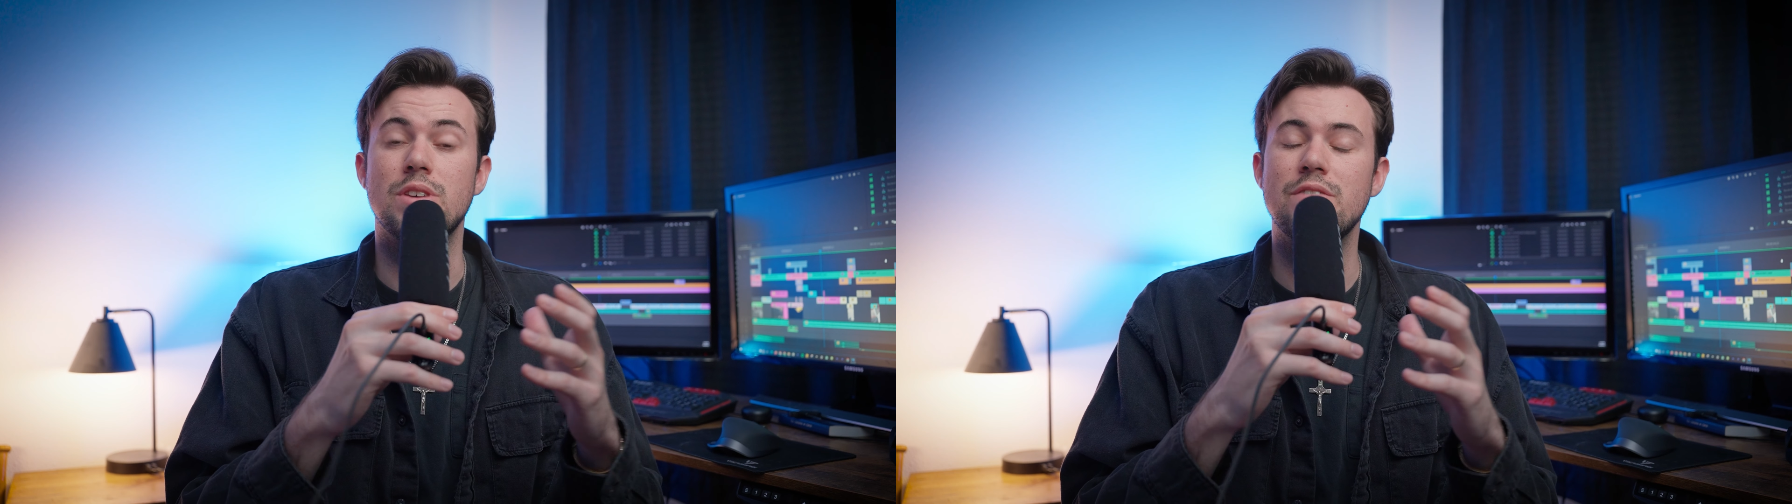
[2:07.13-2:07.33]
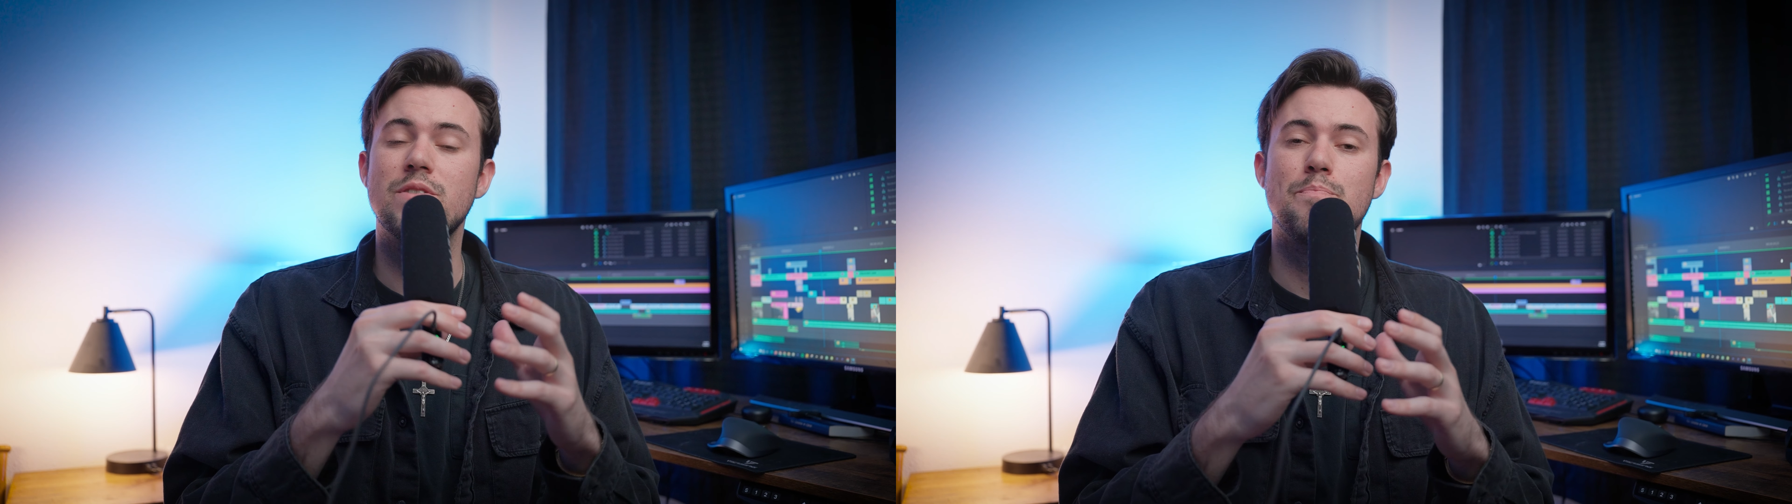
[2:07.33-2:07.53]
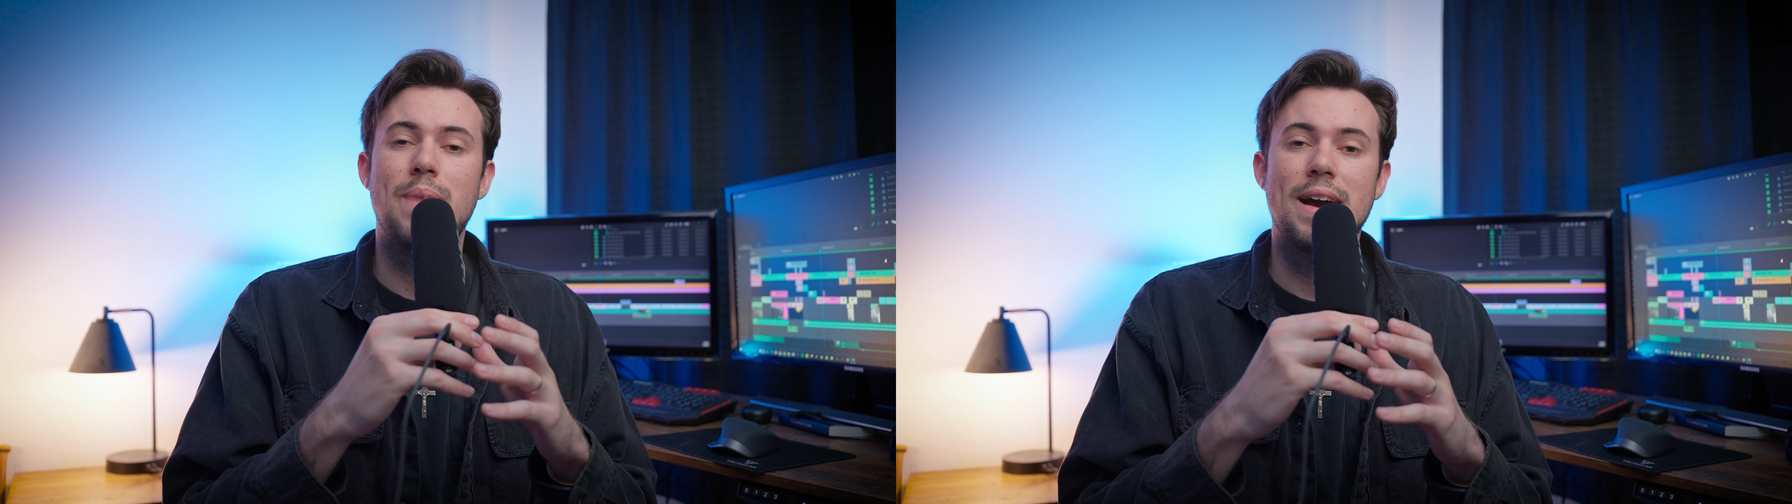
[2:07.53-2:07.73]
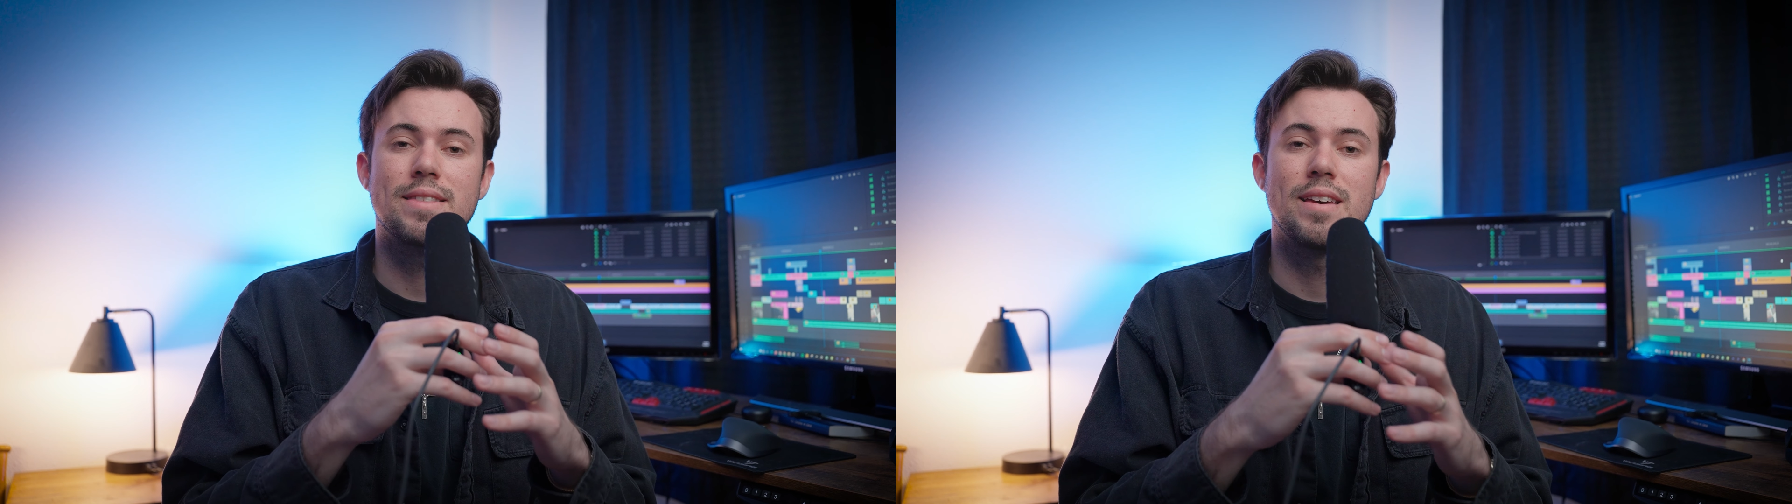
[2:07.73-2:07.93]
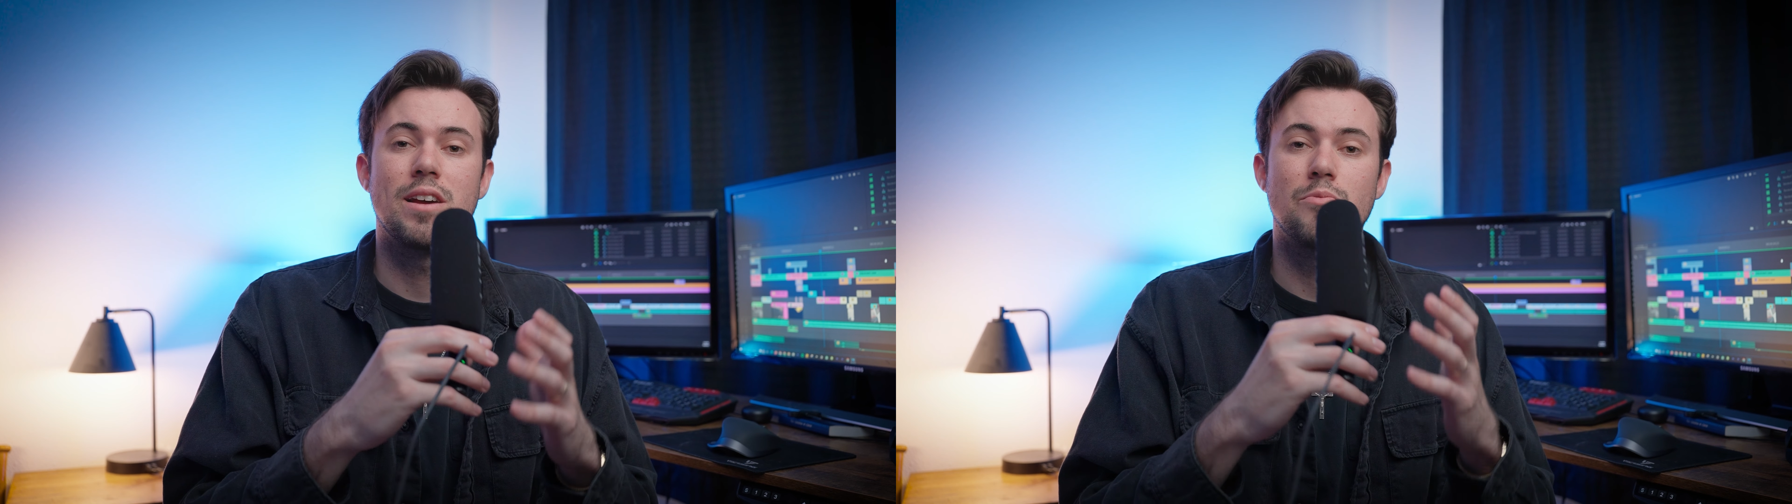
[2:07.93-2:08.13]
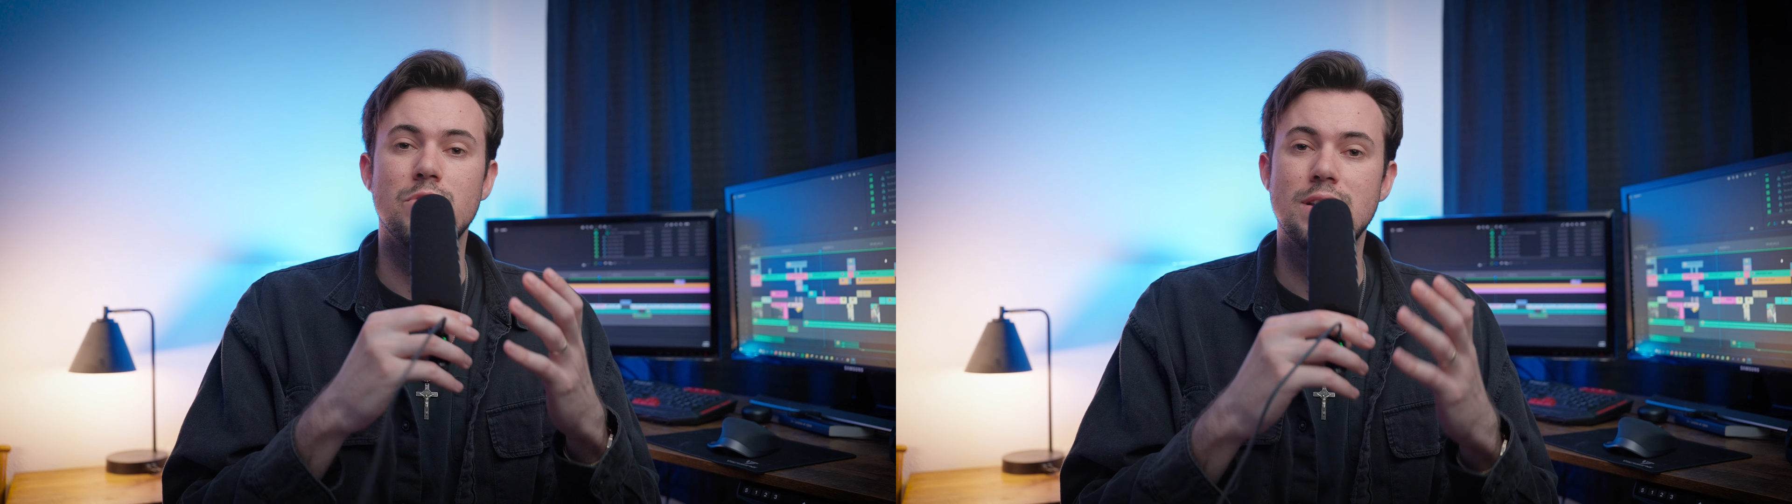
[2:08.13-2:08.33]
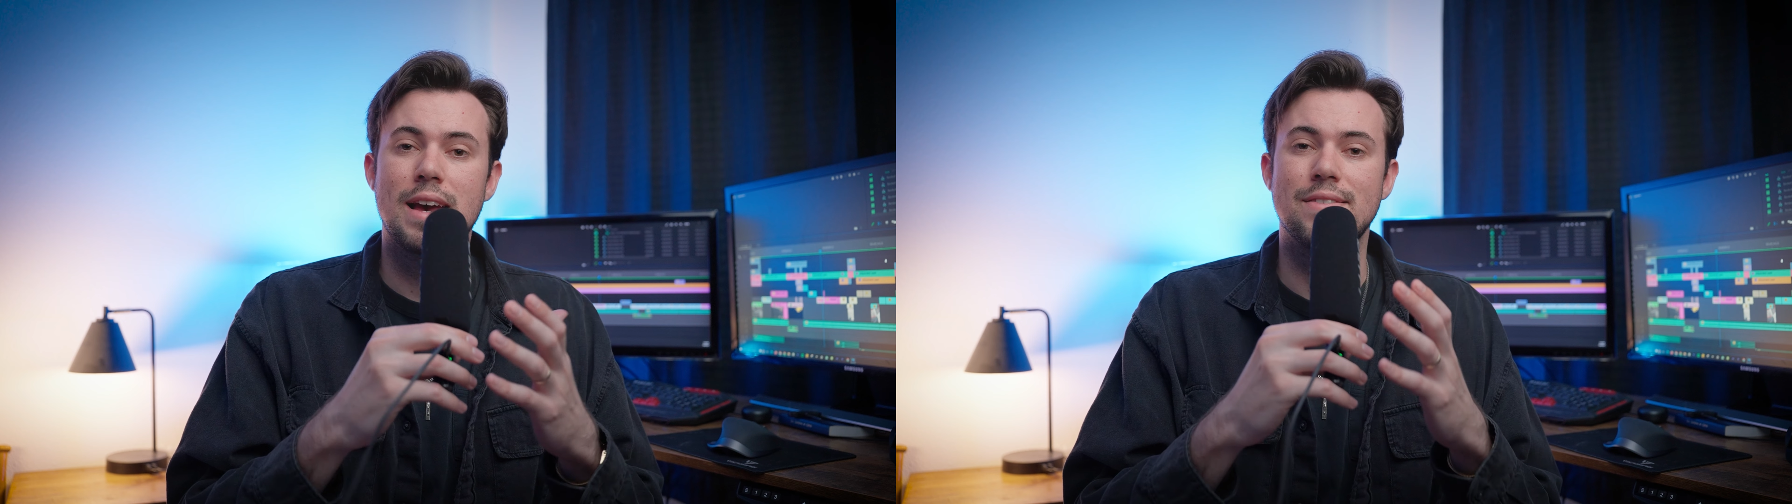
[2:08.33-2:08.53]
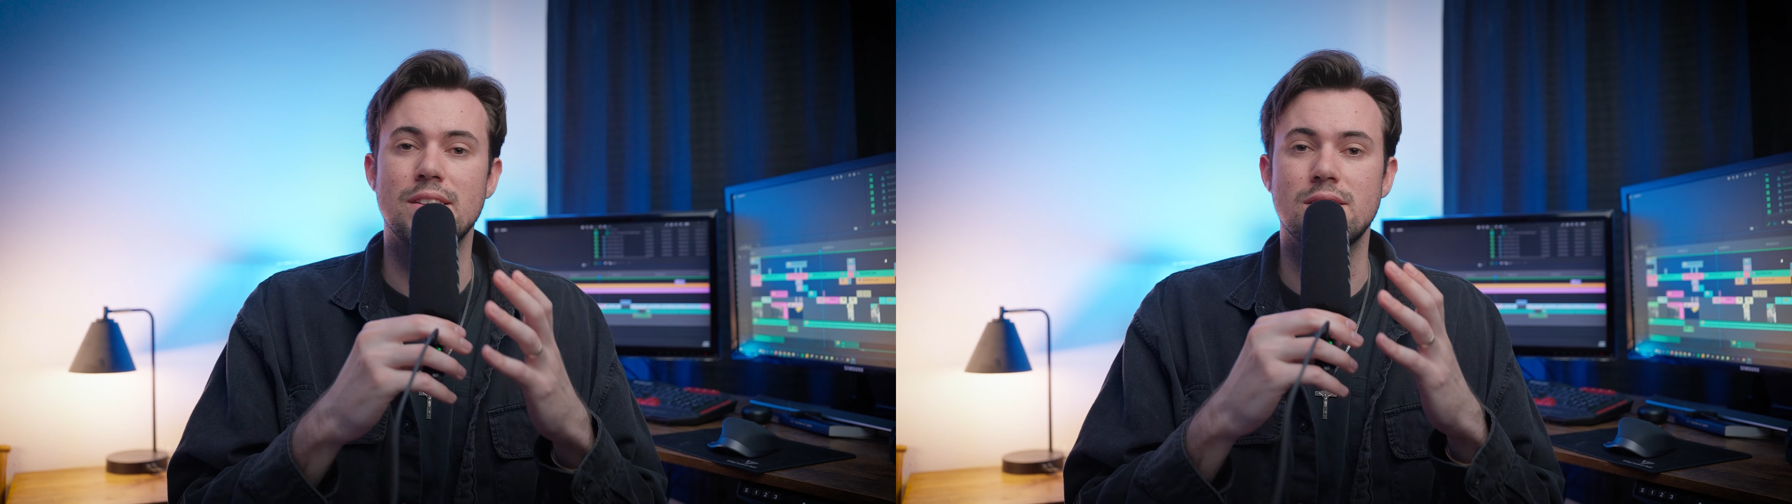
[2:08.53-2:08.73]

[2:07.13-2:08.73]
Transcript: even back then, I really had this